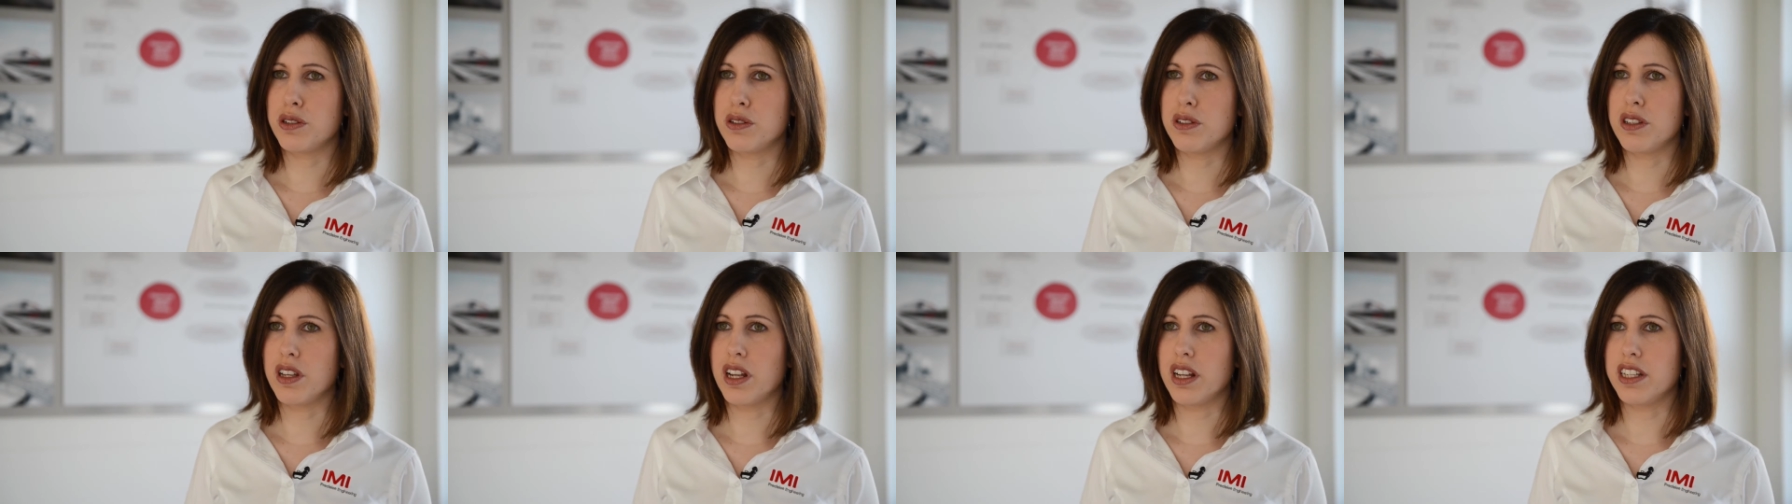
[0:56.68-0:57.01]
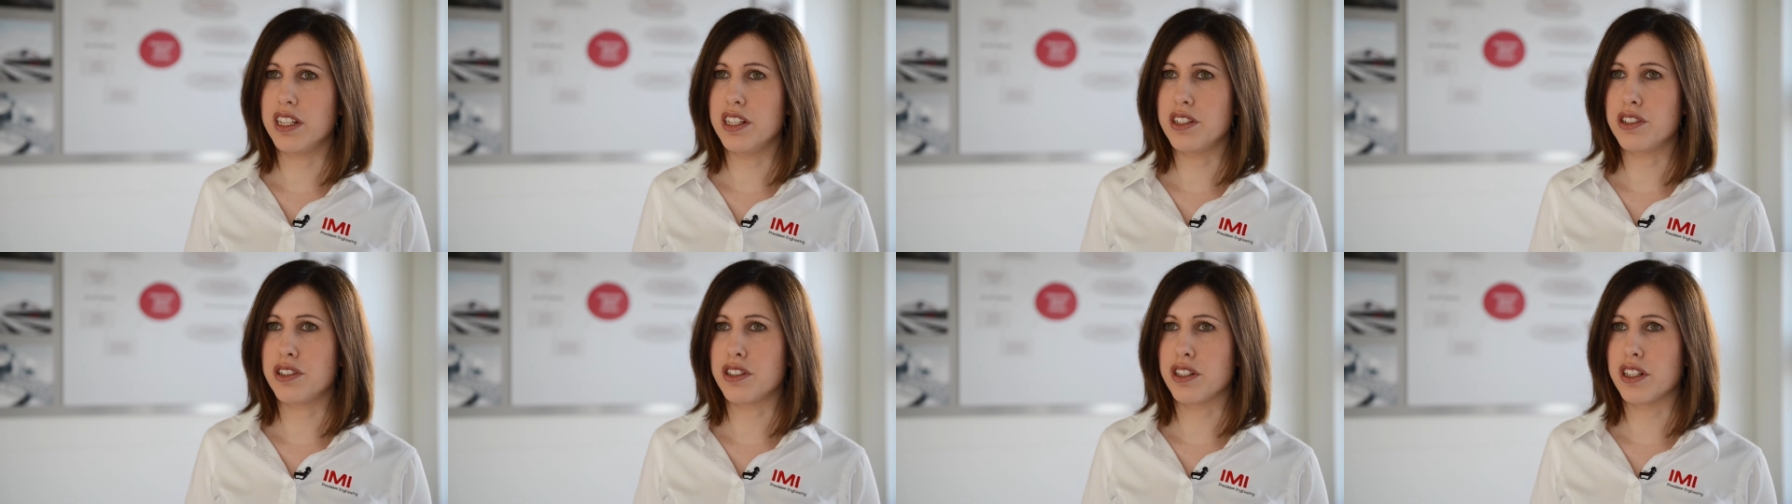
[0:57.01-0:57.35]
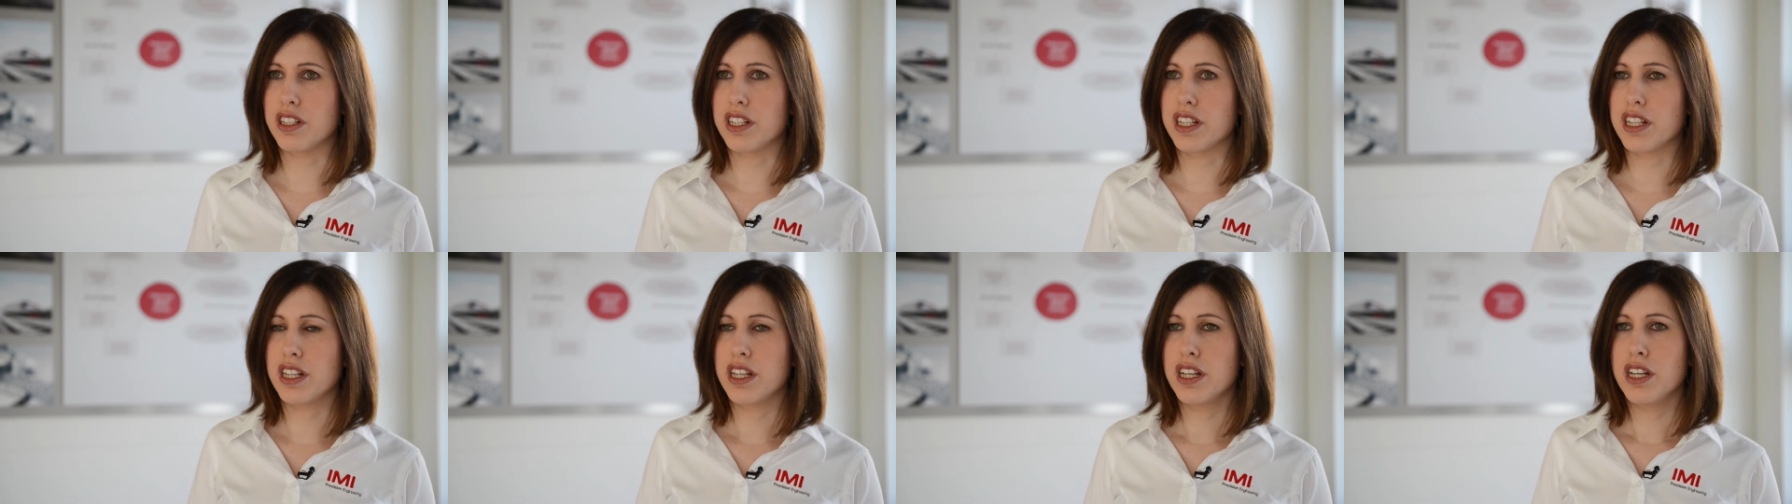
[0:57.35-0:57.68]
to the Lean
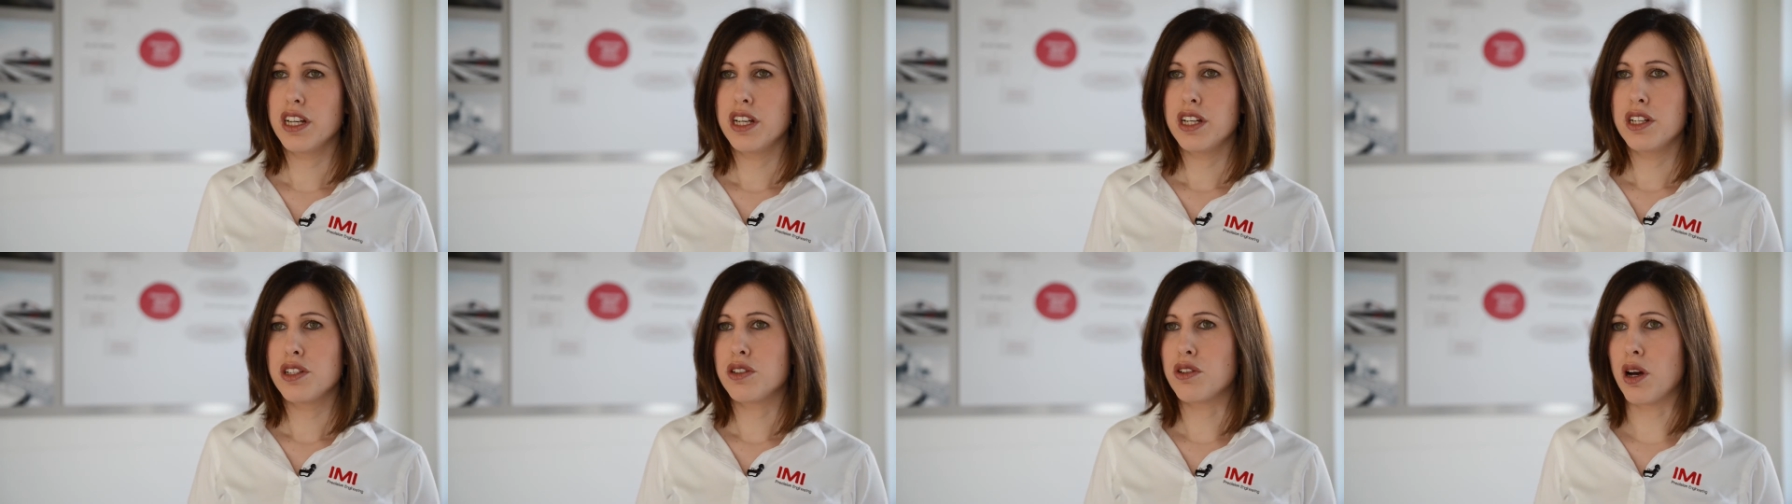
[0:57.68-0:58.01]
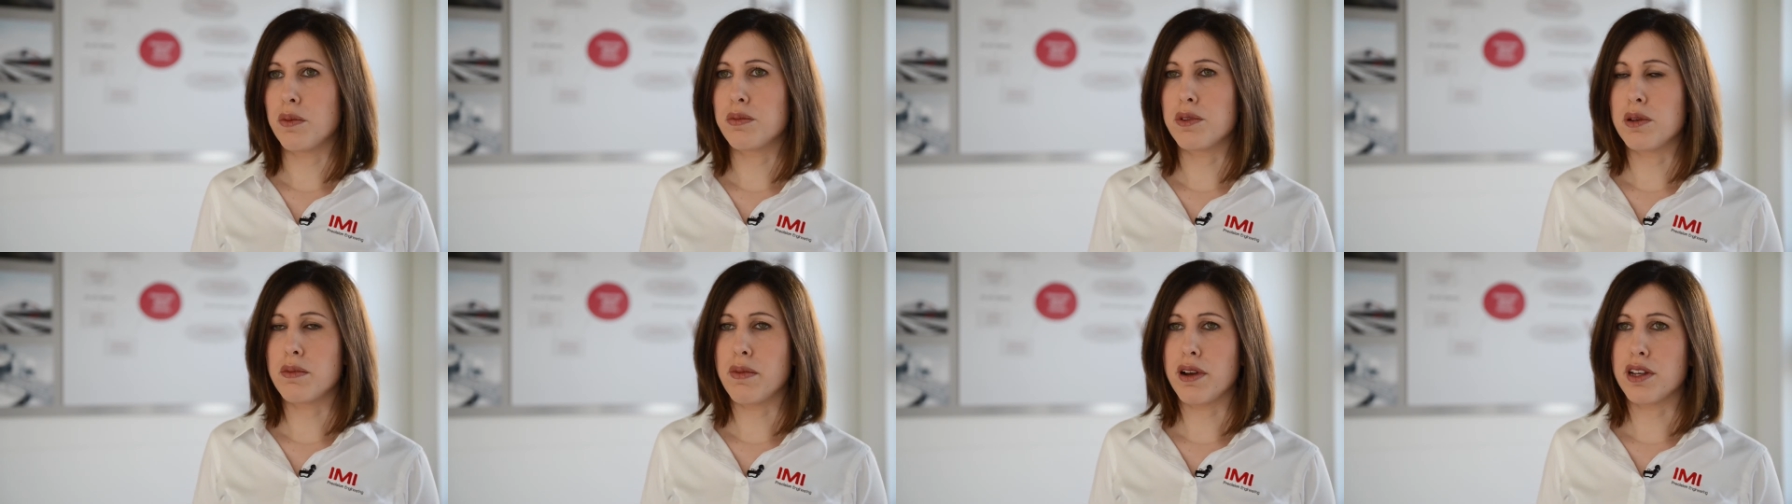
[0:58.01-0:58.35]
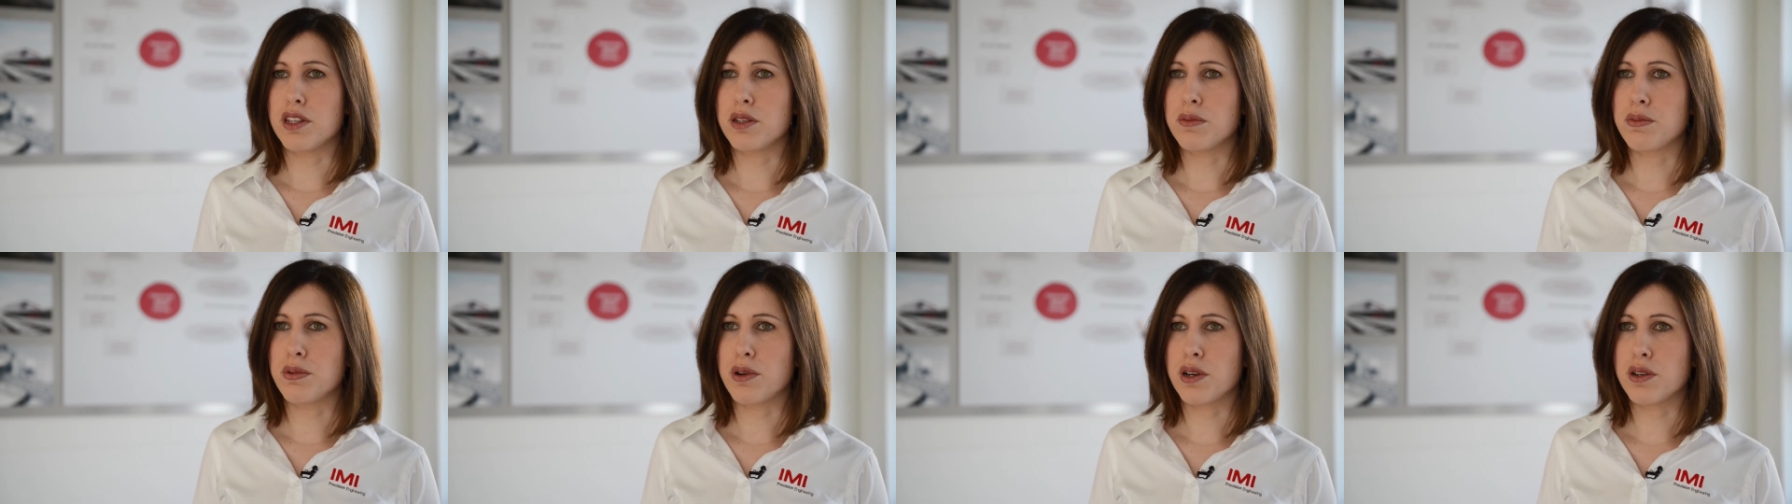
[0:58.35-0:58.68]
journey, to
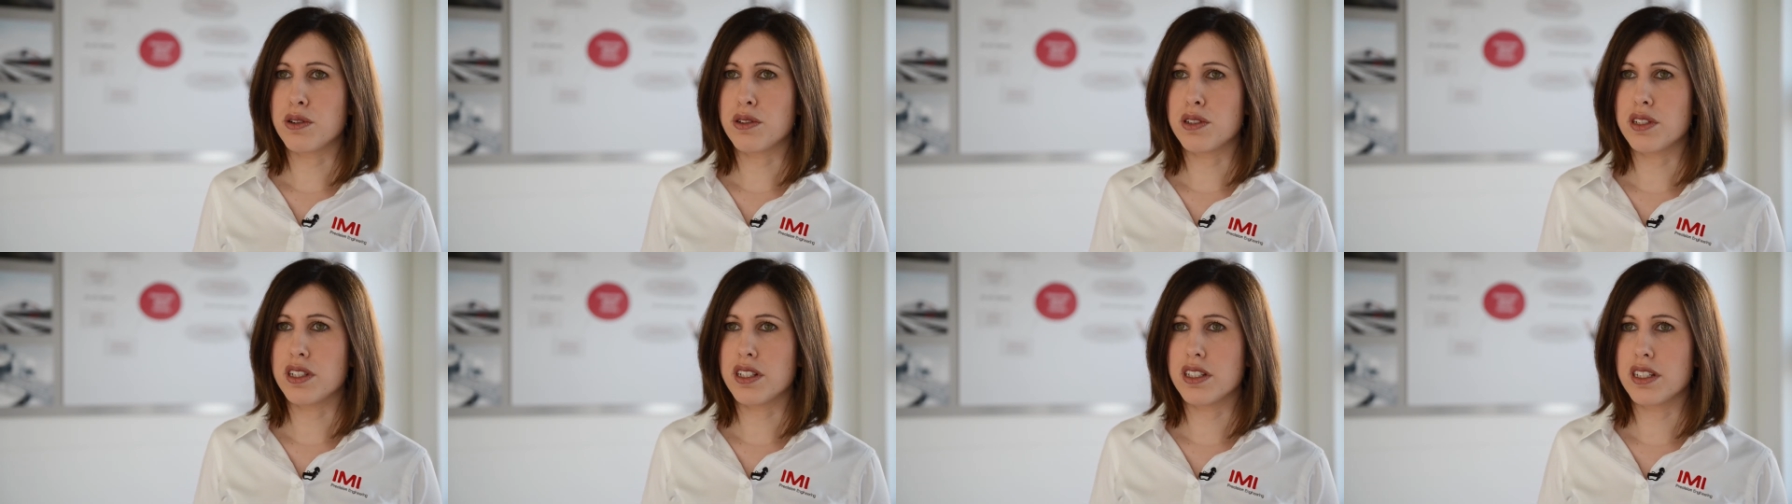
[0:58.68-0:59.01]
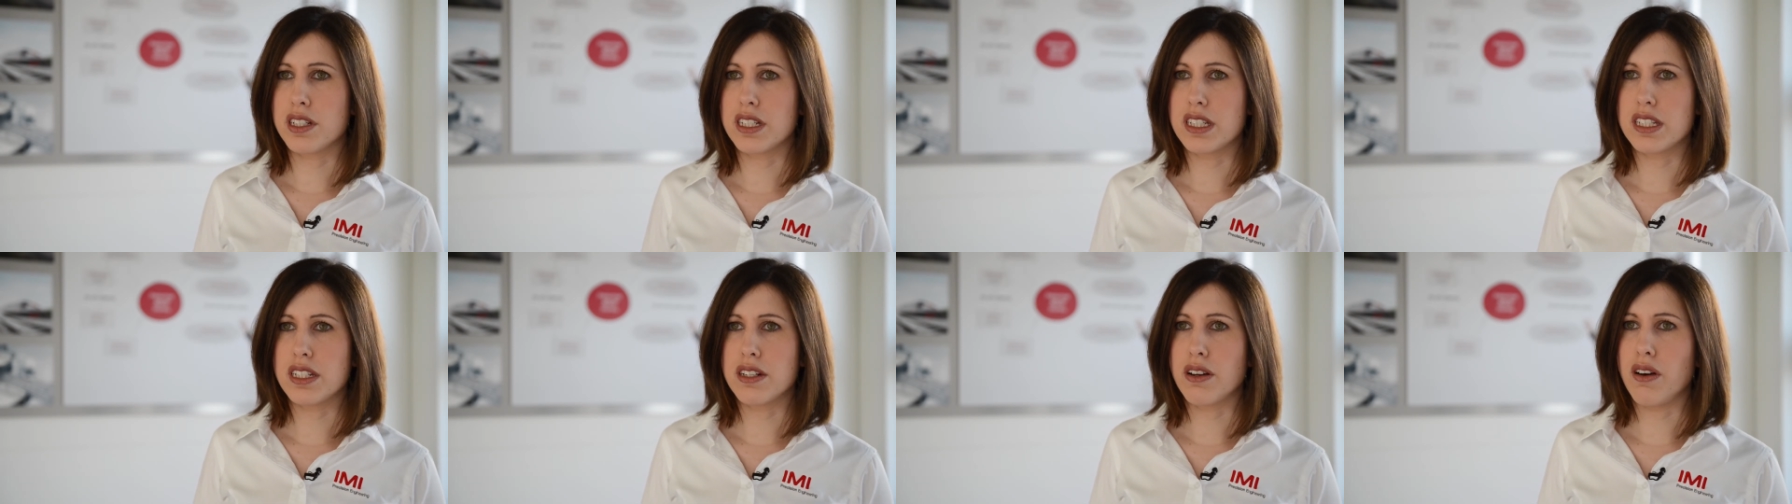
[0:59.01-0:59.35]
optimize the processes